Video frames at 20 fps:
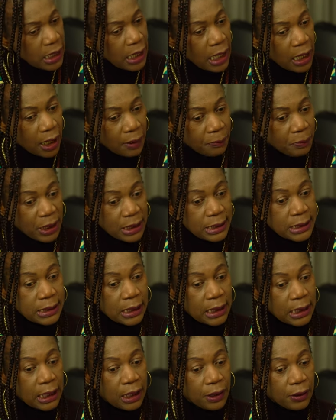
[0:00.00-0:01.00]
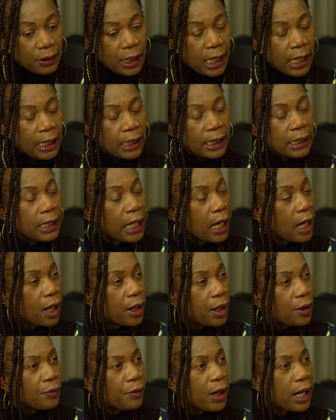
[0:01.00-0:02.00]
Yeah, but, you know, like
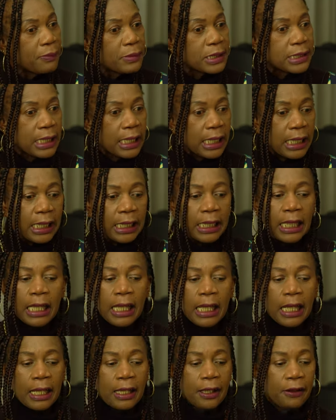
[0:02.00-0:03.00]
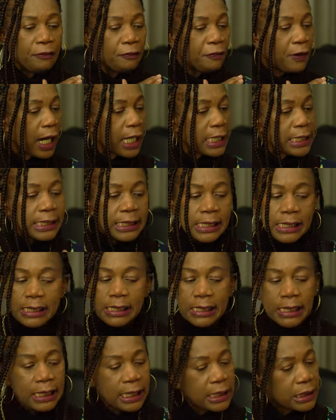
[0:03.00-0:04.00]
now I'm saying, if I see
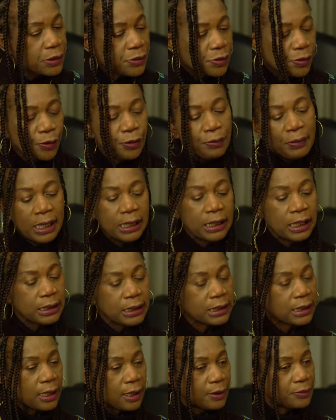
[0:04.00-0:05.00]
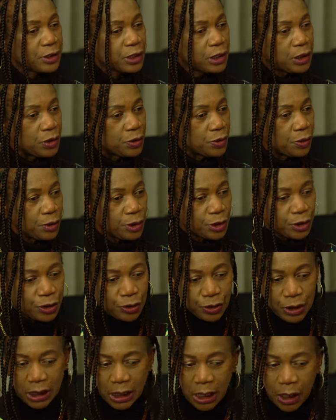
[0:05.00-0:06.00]
the next woman that comes into
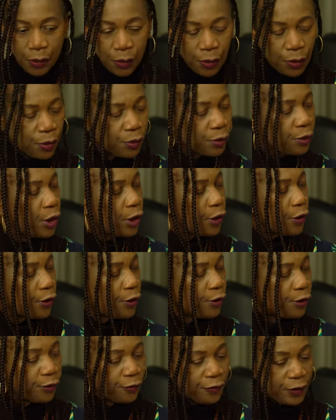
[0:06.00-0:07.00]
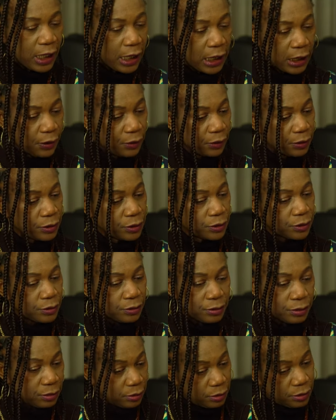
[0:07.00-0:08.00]
Australia or over, you know,
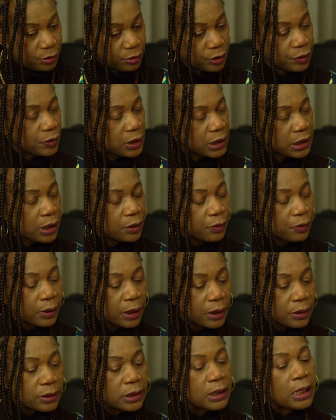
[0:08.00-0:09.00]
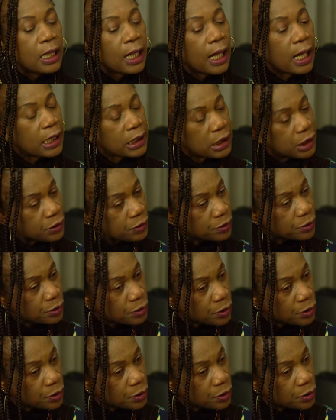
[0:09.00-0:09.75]
to the Western world, I need to